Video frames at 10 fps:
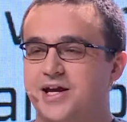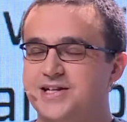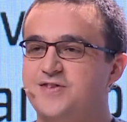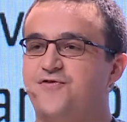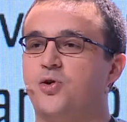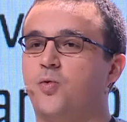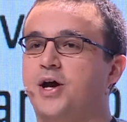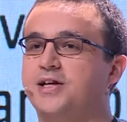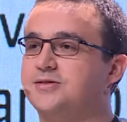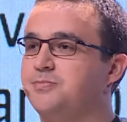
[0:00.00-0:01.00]
in different
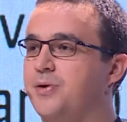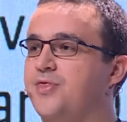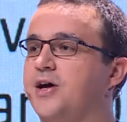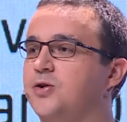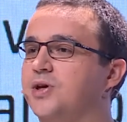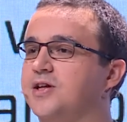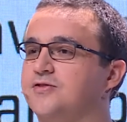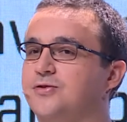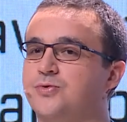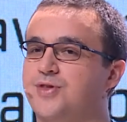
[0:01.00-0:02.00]
ways, but they're doing it too.